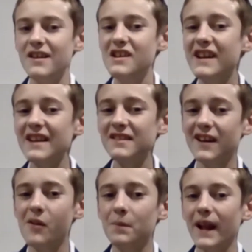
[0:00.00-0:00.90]
You get to
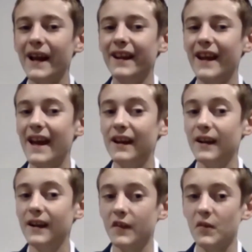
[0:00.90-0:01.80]
go and play in any
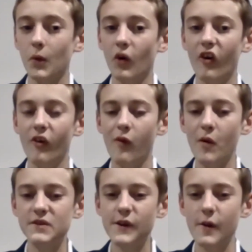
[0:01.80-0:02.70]
other sport. What
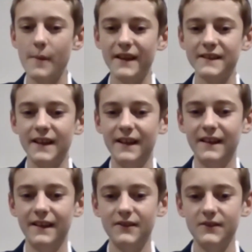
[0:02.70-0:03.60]
would you do best in?